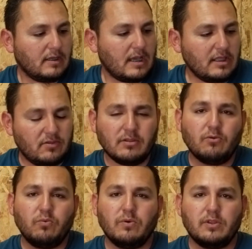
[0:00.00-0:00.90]
I took
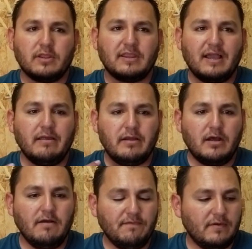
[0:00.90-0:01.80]
the tire
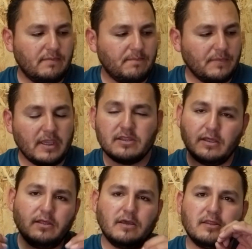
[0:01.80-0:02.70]
off. I
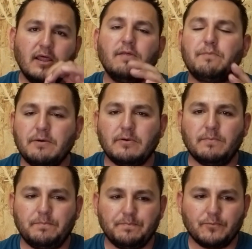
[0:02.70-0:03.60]
saw the
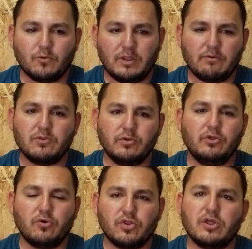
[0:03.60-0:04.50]
bubble when I was doing
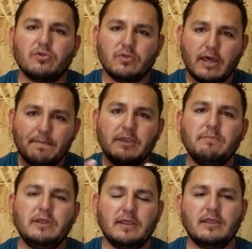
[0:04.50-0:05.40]
the oil change, so that made
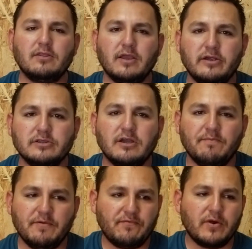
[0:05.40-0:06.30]
me take the tires
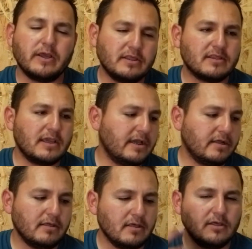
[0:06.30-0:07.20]
off before I
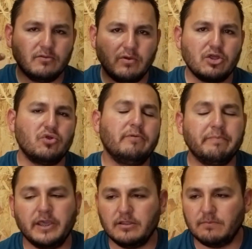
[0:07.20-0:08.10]
decided to actually
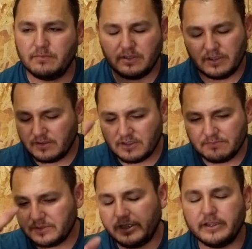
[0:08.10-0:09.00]
paint them.
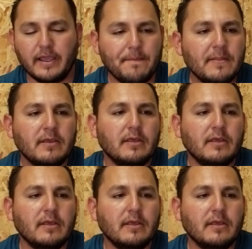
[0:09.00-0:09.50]
Something like that.